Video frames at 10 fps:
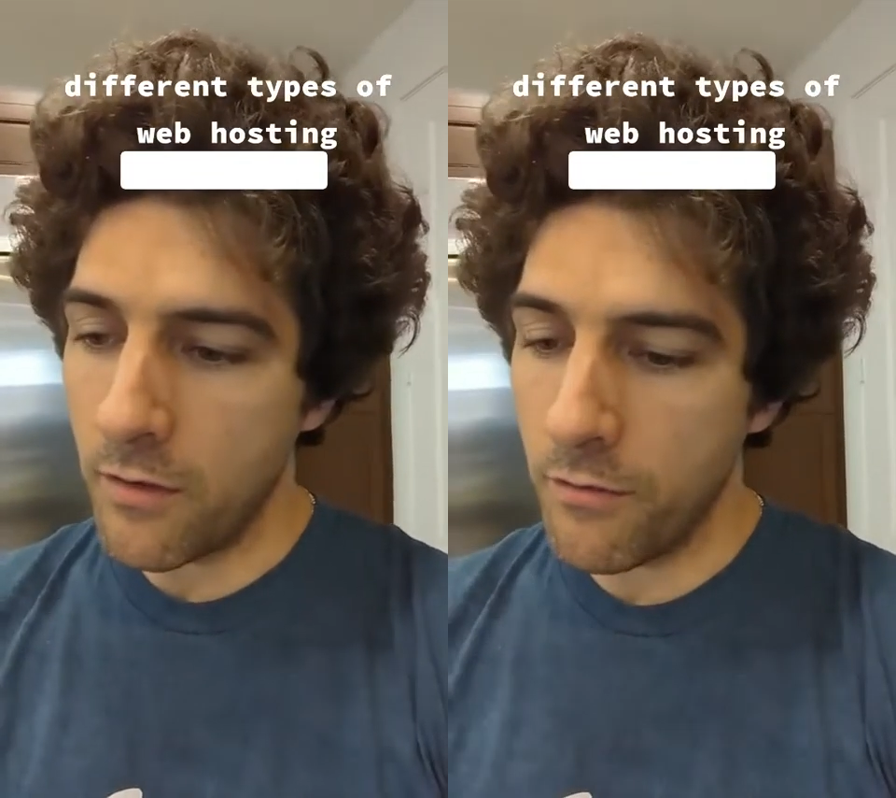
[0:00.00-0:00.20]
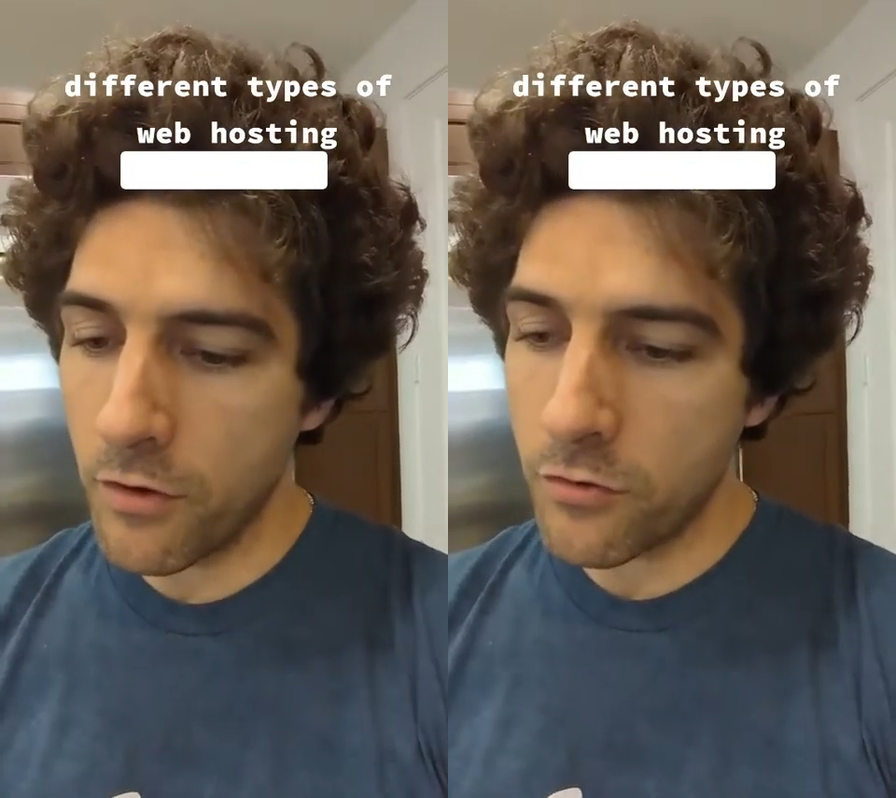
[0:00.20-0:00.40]

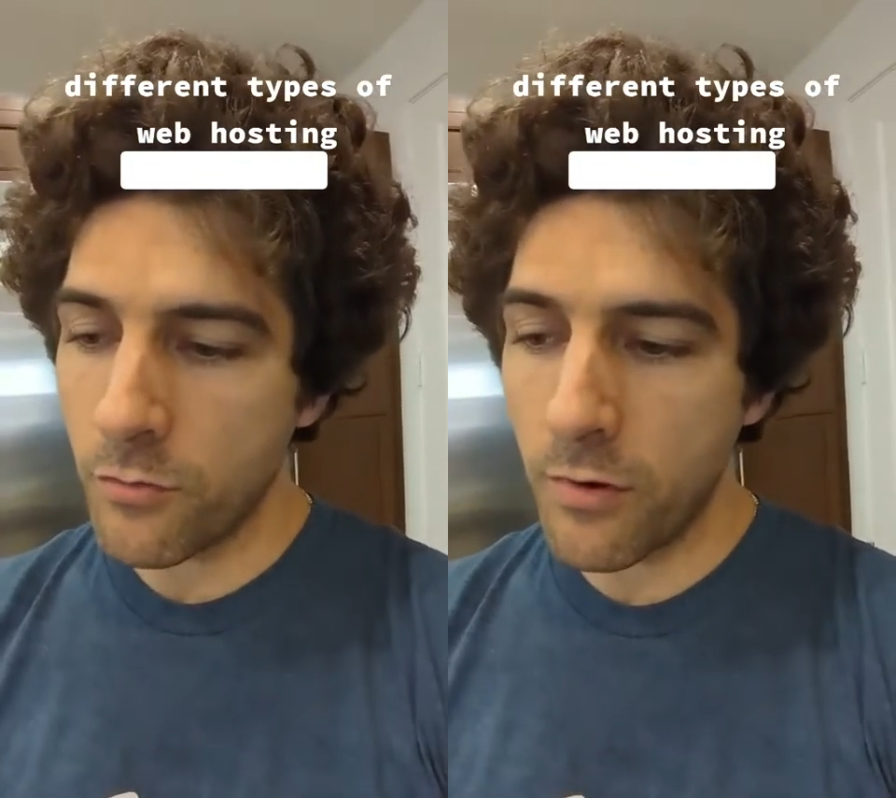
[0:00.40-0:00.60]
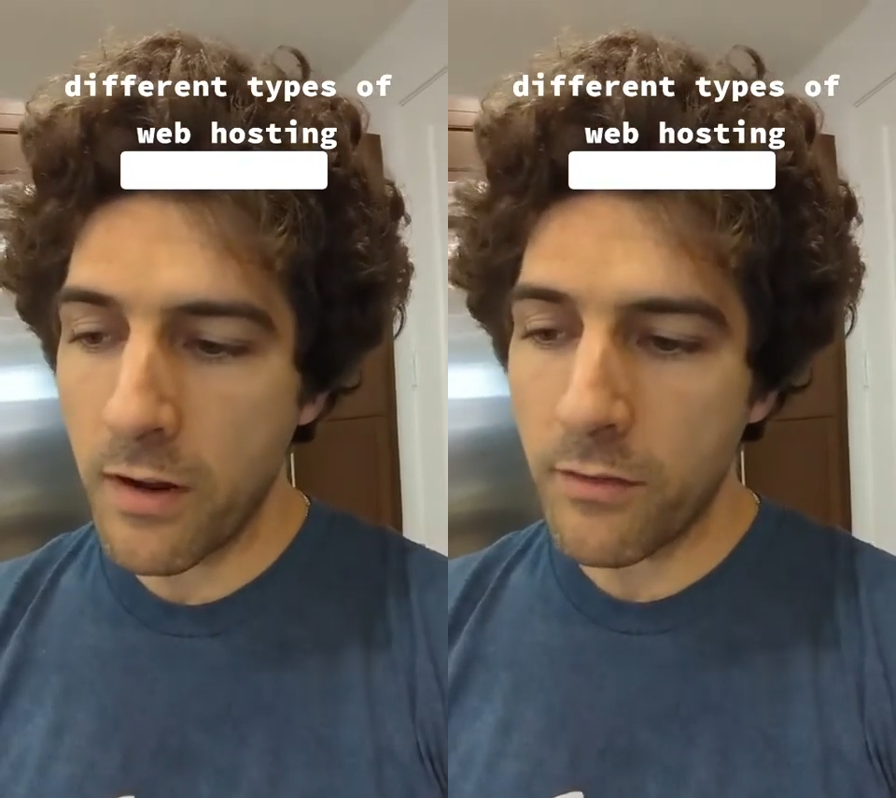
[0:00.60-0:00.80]
Virtual
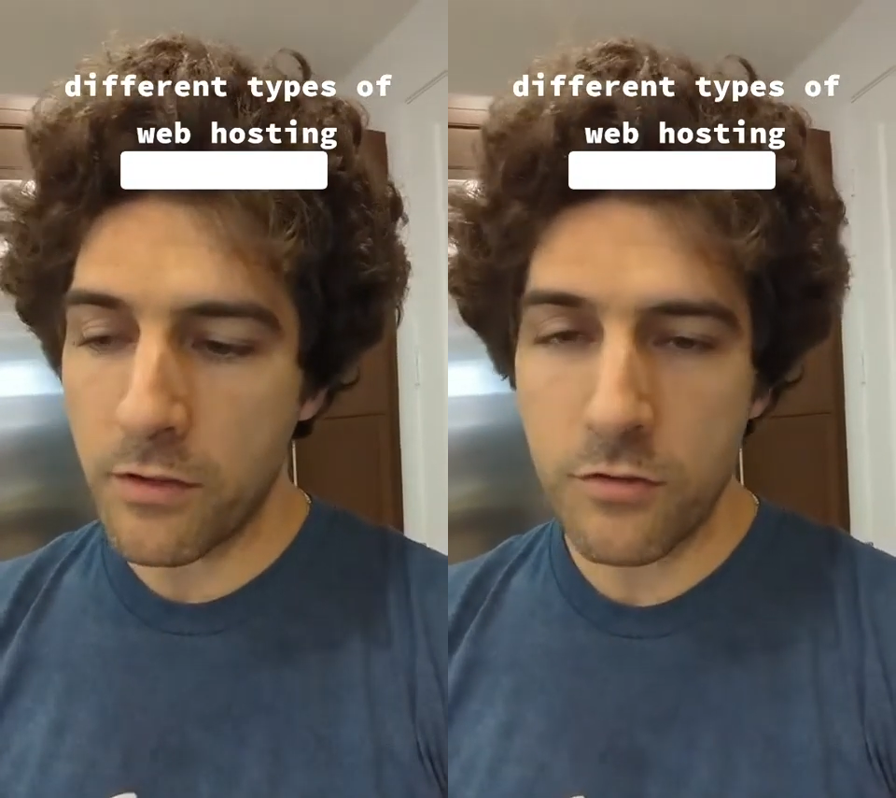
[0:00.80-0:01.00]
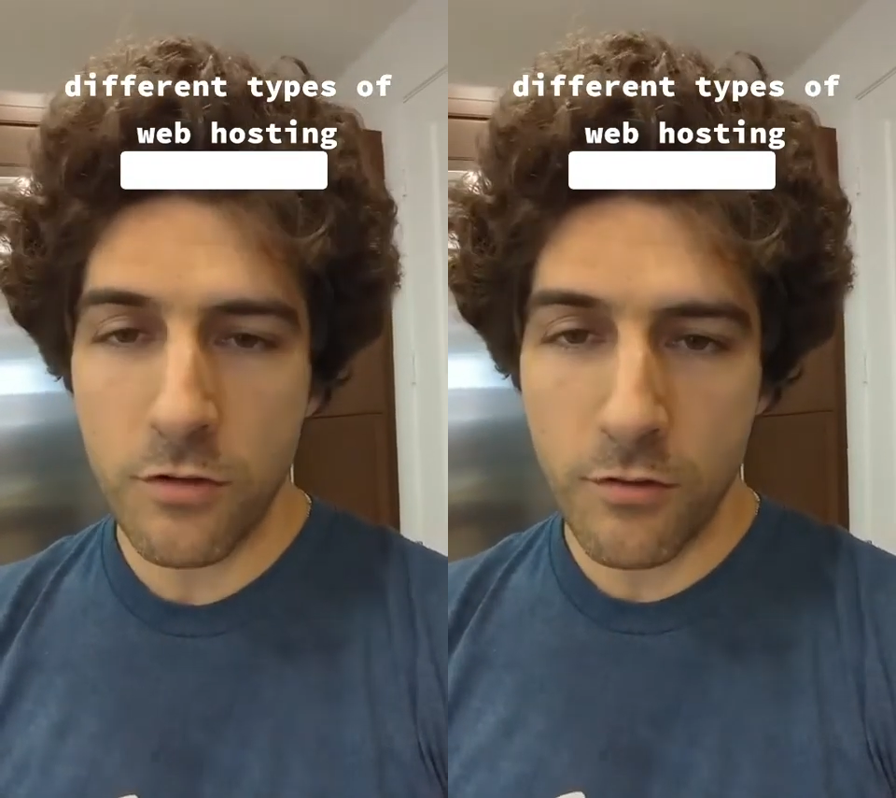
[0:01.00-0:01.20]
private
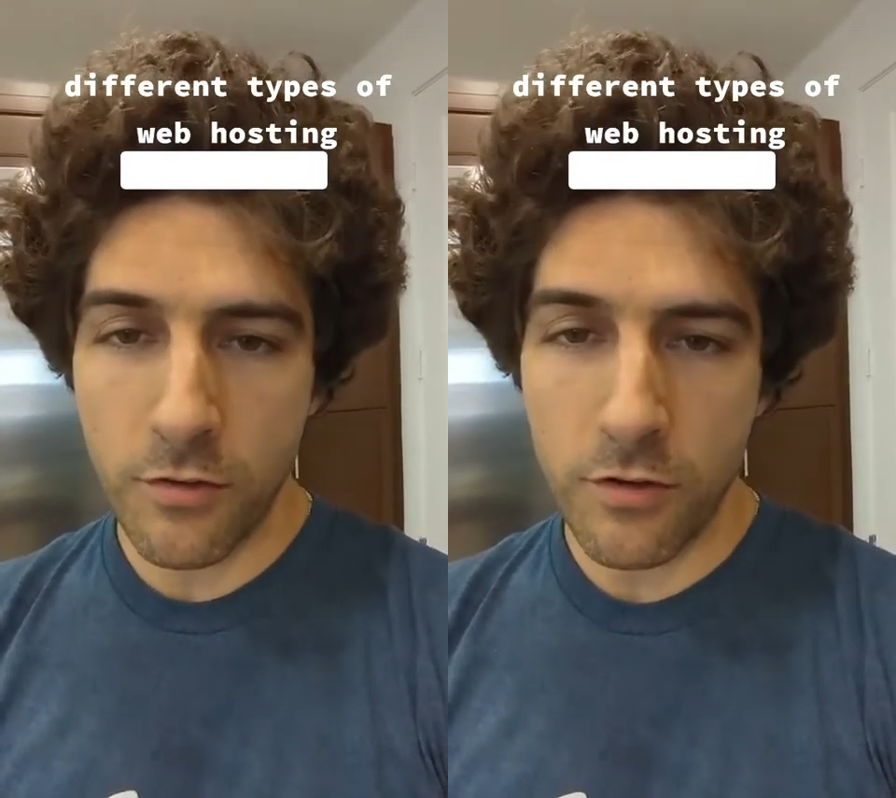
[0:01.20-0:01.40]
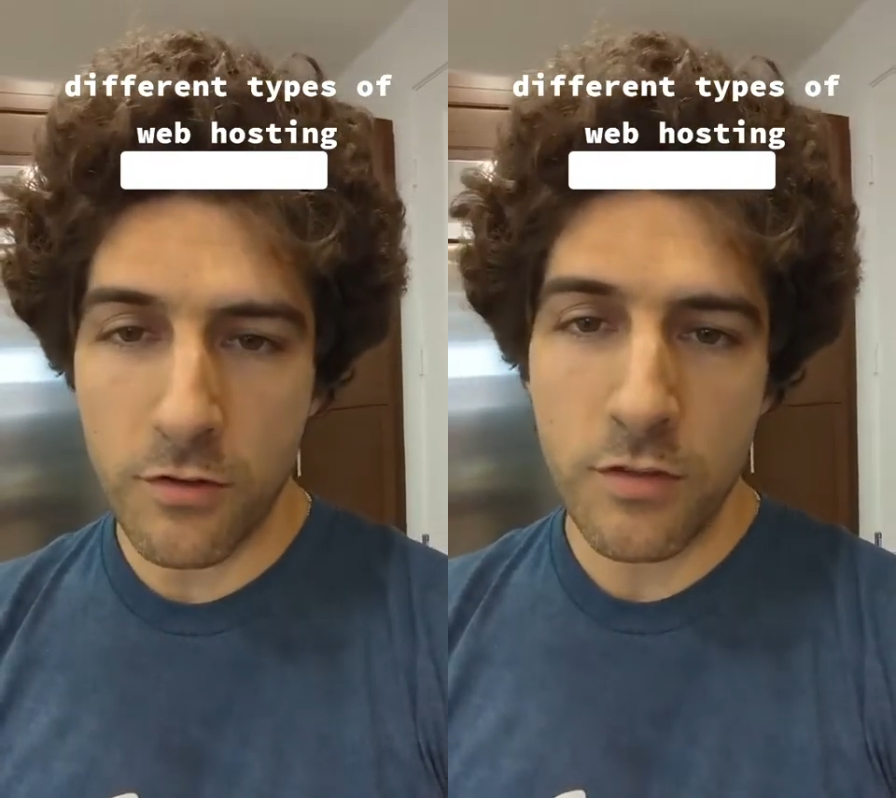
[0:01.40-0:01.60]

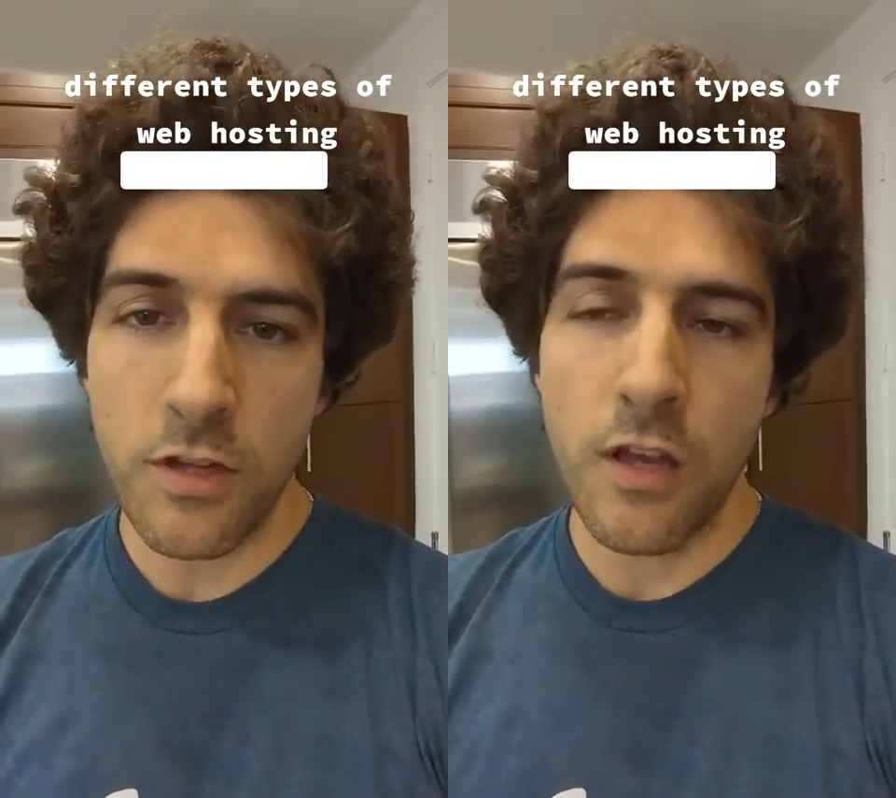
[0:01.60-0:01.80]
servers,